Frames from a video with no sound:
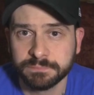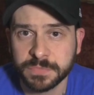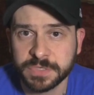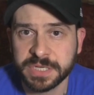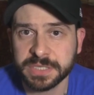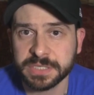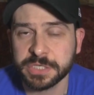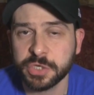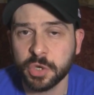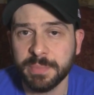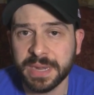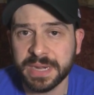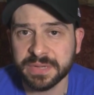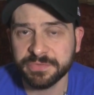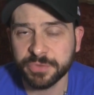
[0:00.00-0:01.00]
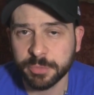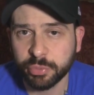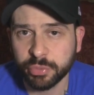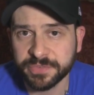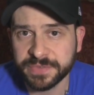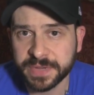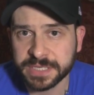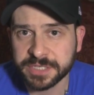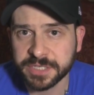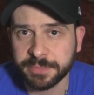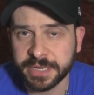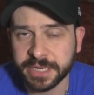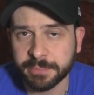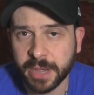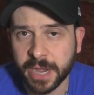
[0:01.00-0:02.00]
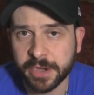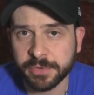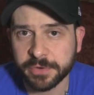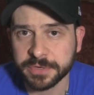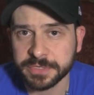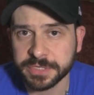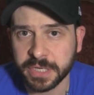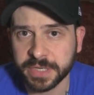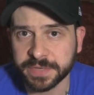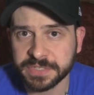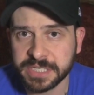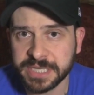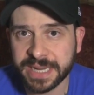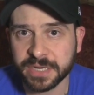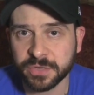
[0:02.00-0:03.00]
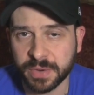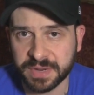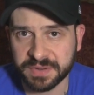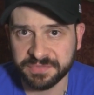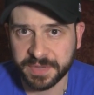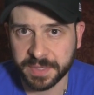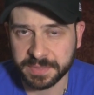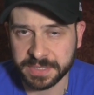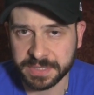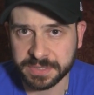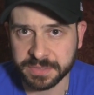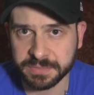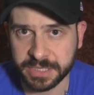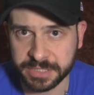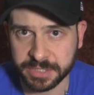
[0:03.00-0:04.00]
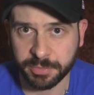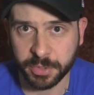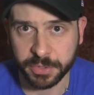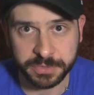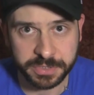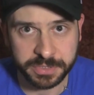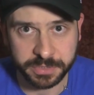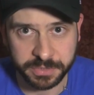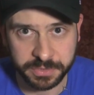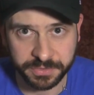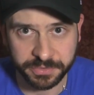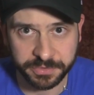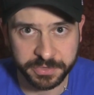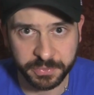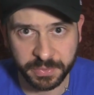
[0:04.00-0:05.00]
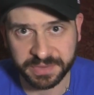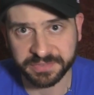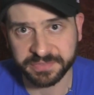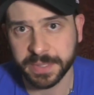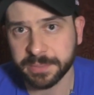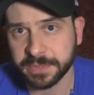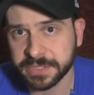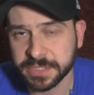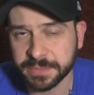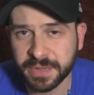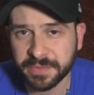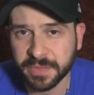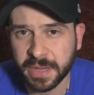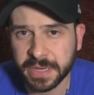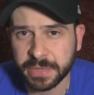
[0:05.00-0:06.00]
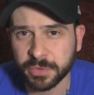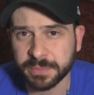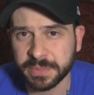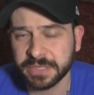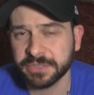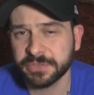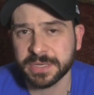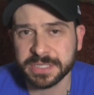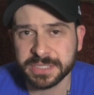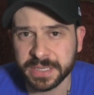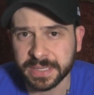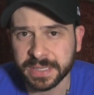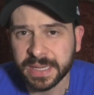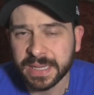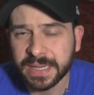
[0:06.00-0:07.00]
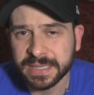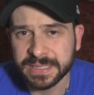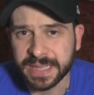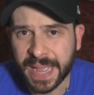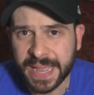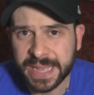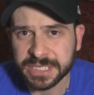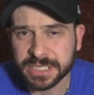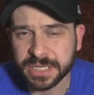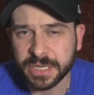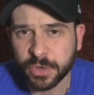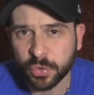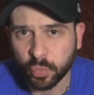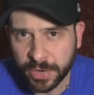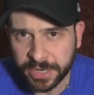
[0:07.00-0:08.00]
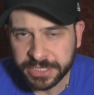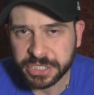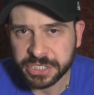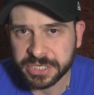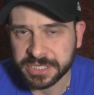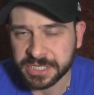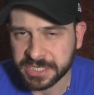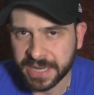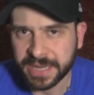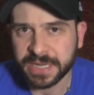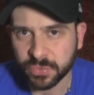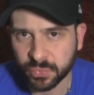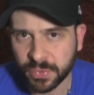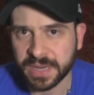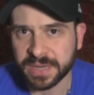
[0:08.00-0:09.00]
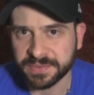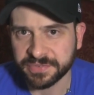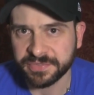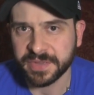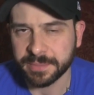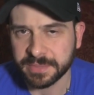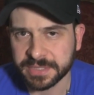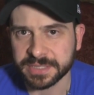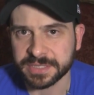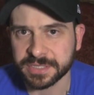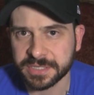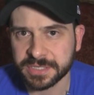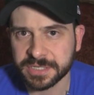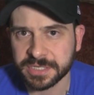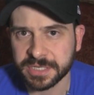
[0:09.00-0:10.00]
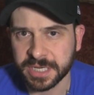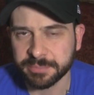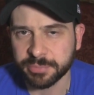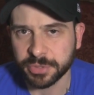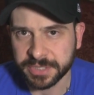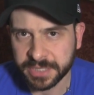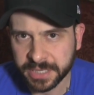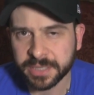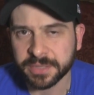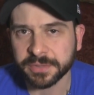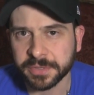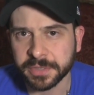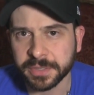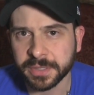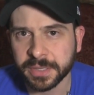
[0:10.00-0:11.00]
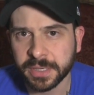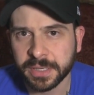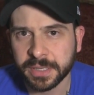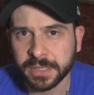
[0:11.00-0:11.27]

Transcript: Since so many of you profess to be admirers of second wave feminism as opposed to third wave feminism, I thought it would be interesting to ask which second wave feminists in particular